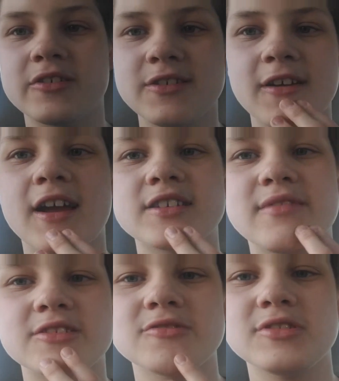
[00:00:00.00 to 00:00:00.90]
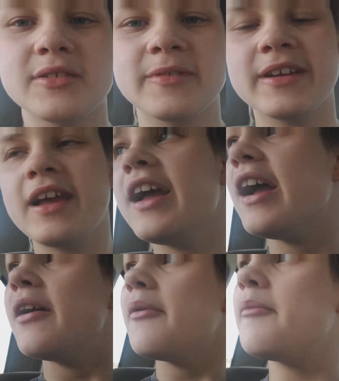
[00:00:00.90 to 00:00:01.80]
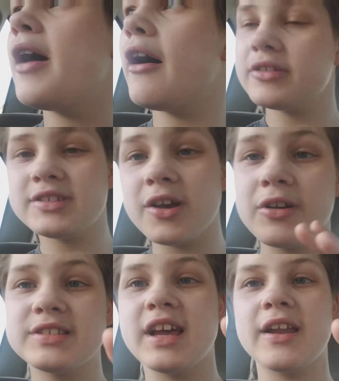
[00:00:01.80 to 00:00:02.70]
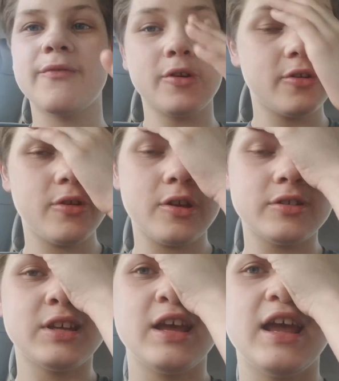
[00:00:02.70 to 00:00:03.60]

I'm sorry, guys, if I drooled there, but I was so excited for New Year's.